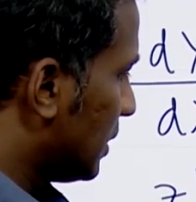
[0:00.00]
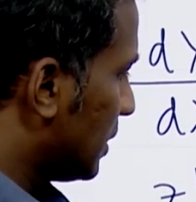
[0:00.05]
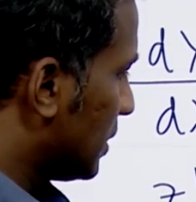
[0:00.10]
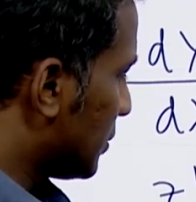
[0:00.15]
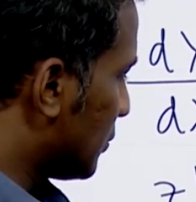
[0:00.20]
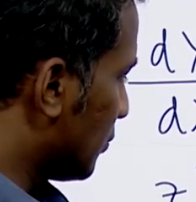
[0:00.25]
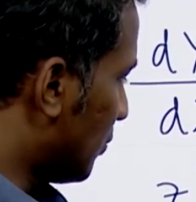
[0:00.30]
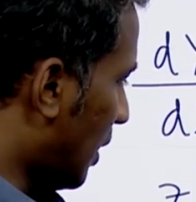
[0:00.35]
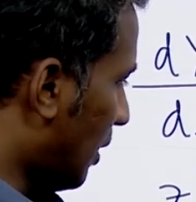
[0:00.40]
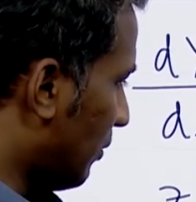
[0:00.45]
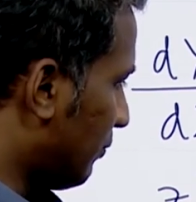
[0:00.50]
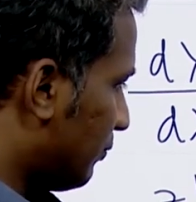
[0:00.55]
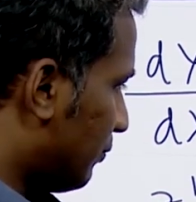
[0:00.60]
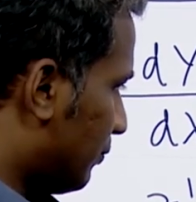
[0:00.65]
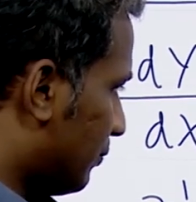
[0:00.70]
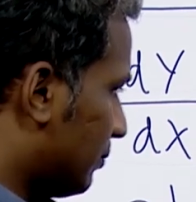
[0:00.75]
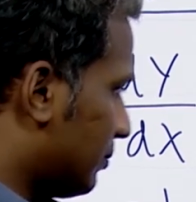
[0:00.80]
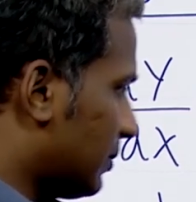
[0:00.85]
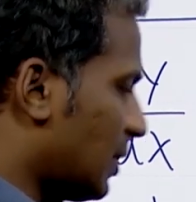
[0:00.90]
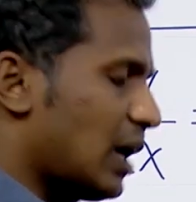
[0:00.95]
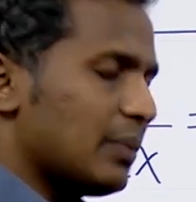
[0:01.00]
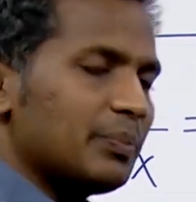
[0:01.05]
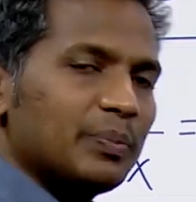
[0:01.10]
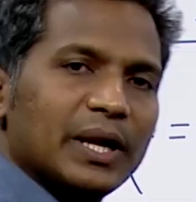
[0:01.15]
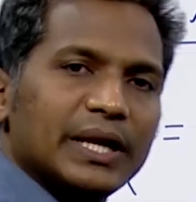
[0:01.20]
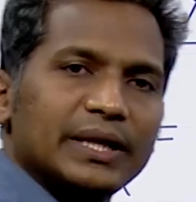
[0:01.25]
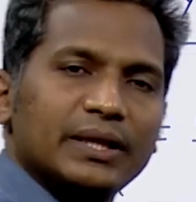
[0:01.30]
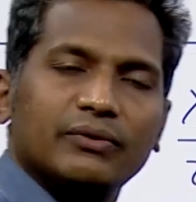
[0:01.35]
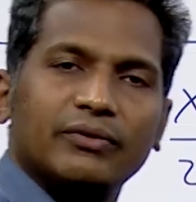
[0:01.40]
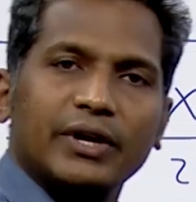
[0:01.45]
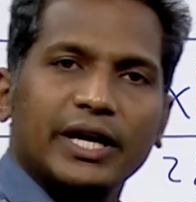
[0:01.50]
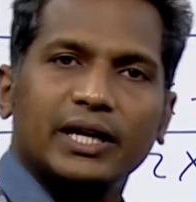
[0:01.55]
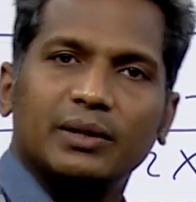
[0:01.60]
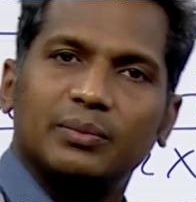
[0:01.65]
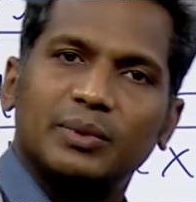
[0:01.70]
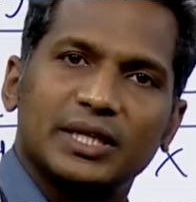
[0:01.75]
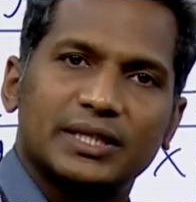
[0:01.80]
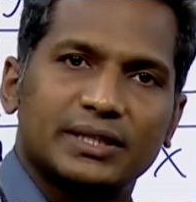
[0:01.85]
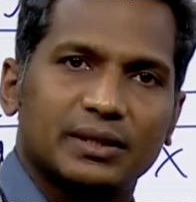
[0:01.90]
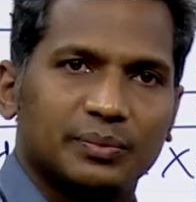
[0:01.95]
So now apply the
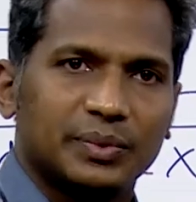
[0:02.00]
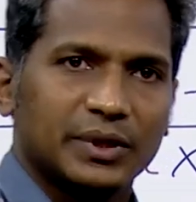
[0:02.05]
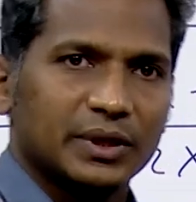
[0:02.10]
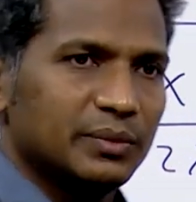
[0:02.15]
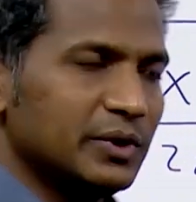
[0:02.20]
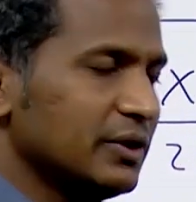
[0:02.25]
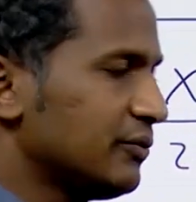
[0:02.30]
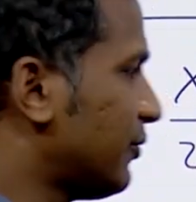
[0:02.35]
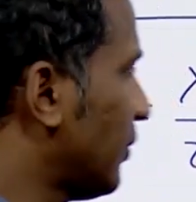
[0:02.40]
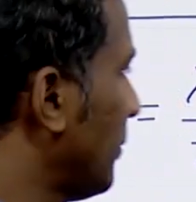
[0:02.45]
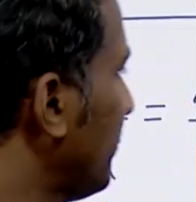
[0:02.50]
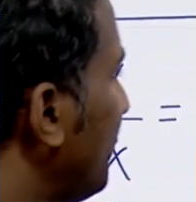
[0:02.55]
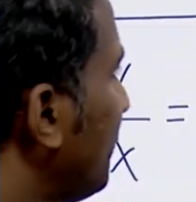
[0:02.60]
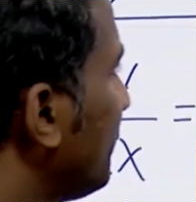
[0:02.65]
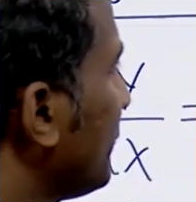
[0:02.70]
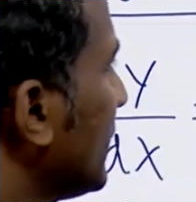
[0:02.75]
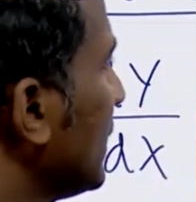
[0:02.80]
variable separable form.